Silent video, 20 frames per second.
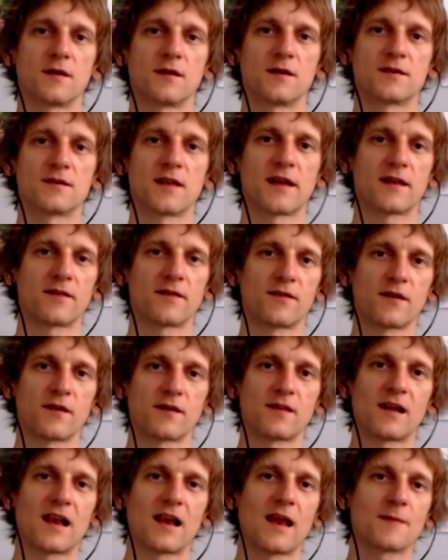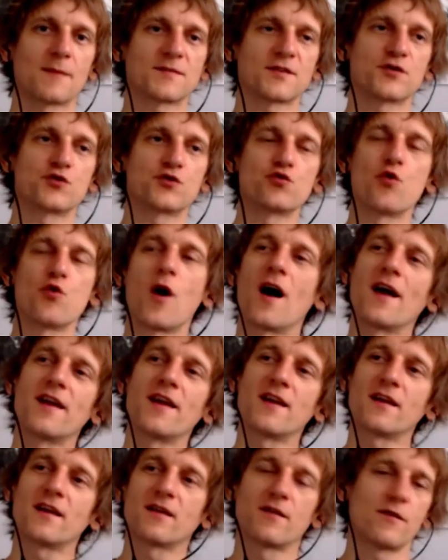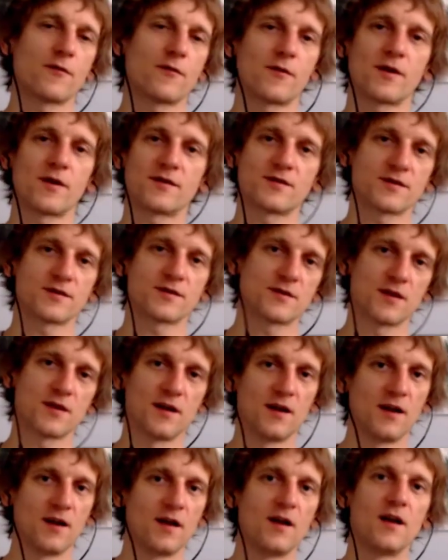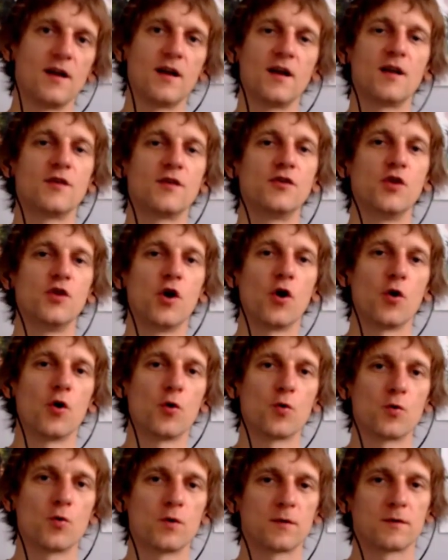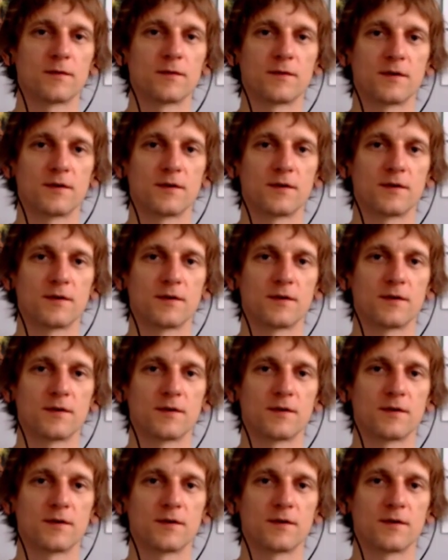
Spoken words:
It's like the clubs are trying and there are just no